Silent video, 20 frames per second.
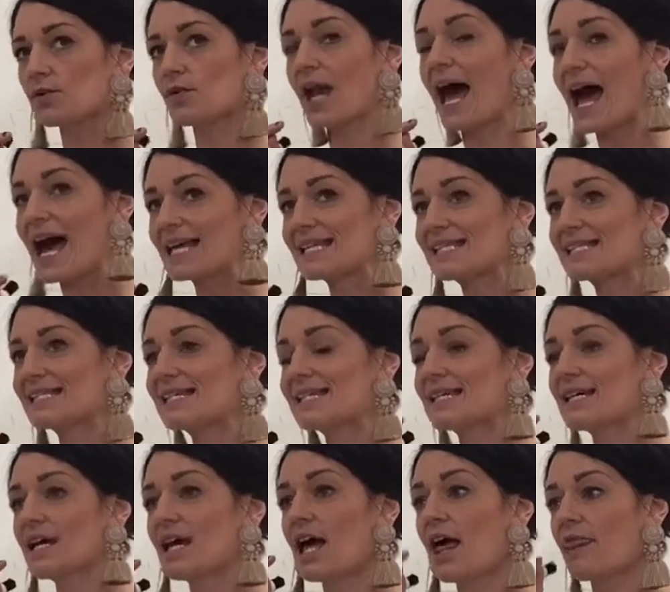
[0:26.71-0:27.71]
So it has
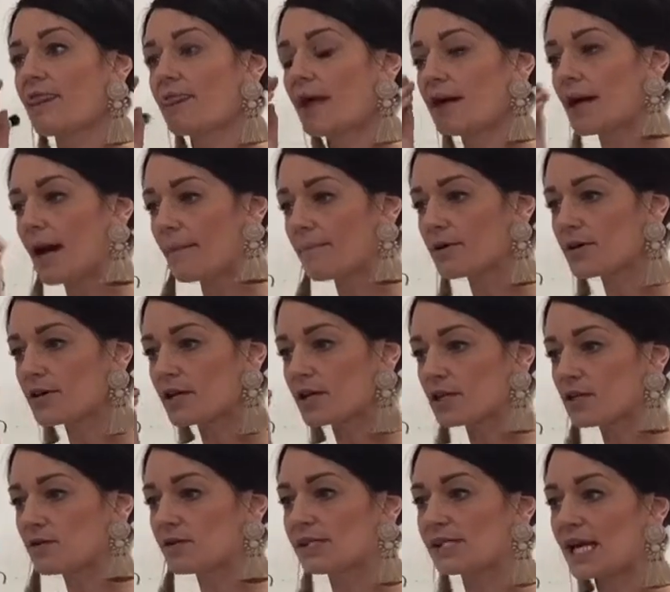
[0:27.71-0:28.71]
to, the number that
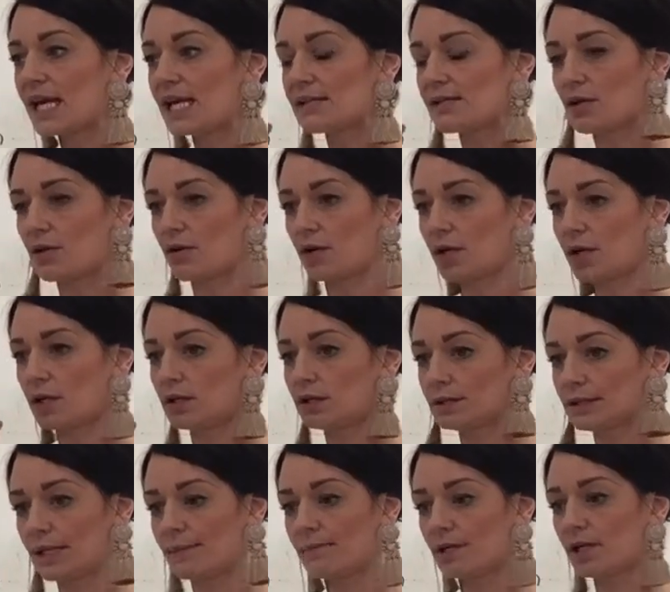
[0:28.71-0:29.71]
you say is a critical
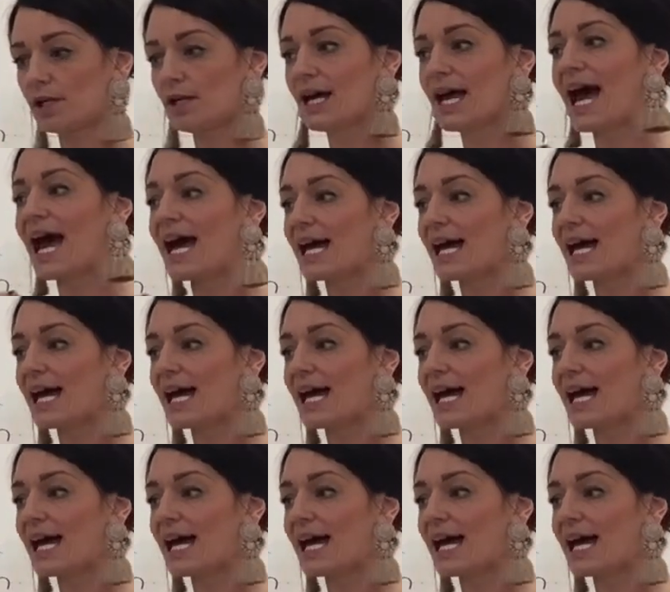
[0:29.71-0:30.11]
number